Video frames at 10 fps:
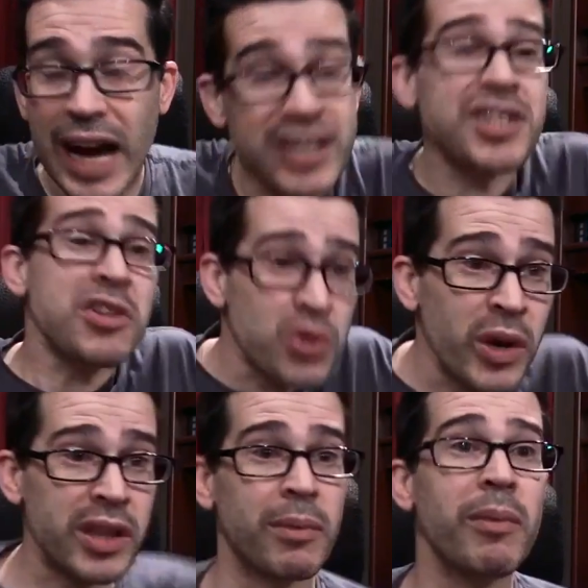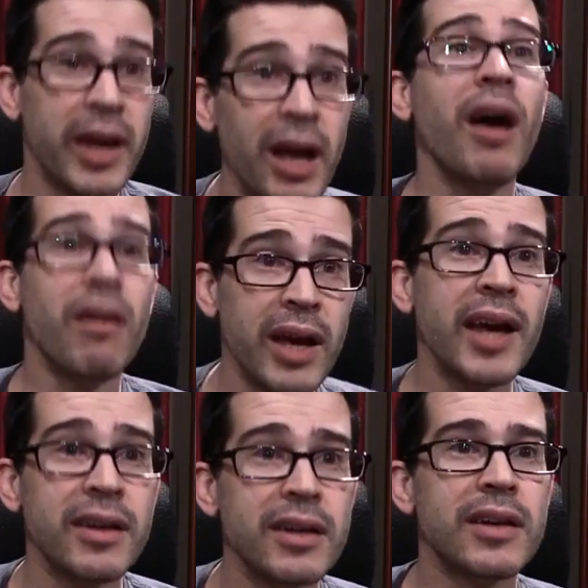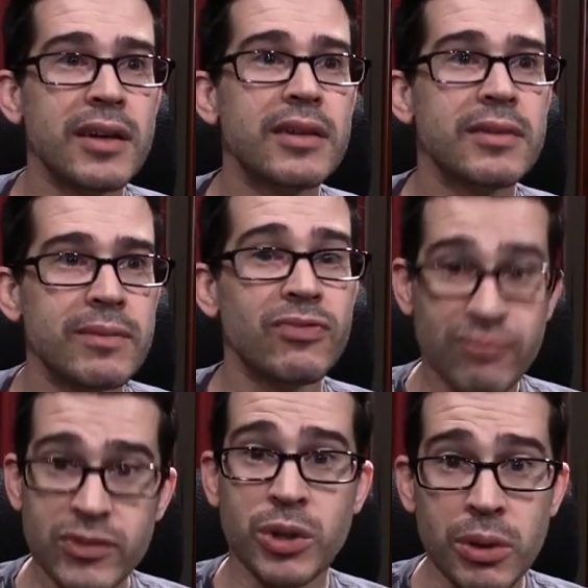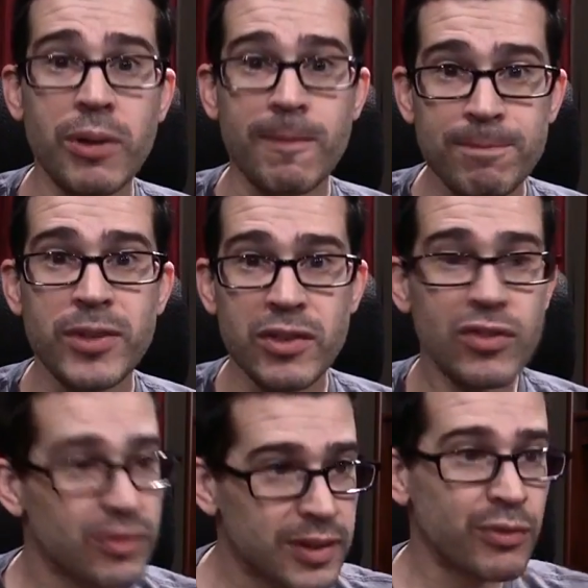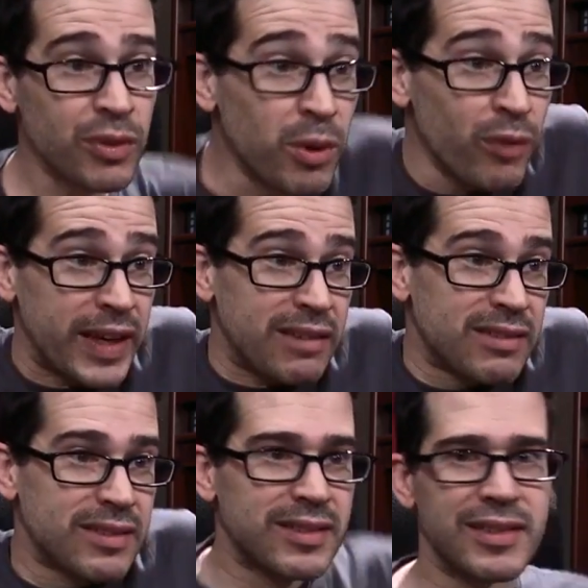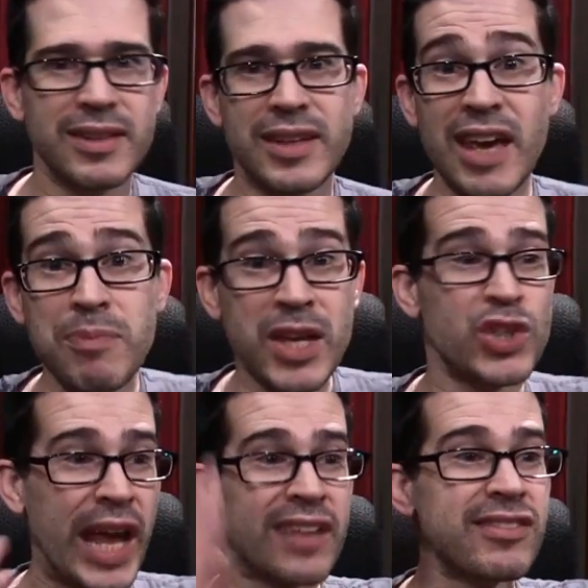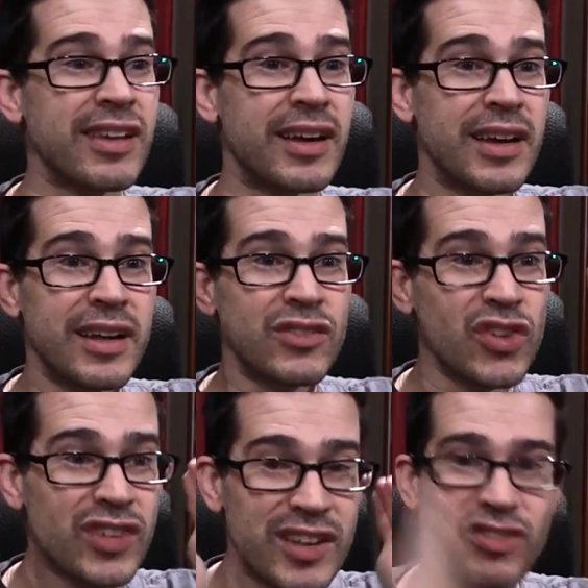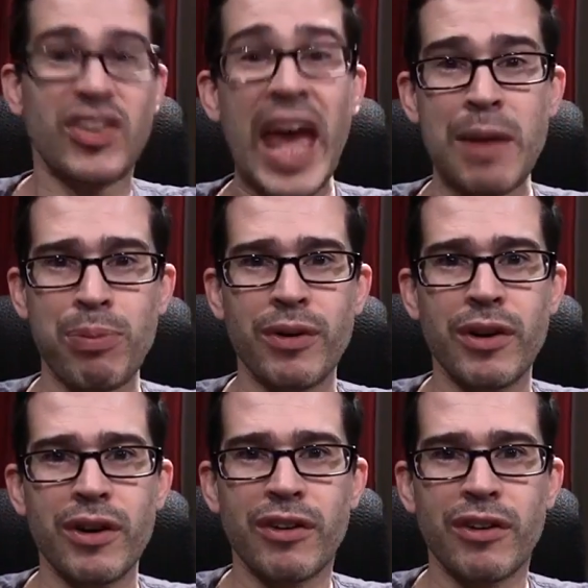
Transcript: I just enjoy them. I'm like, oh okay, cool. That's it was a movie. Gave me a chance to just escape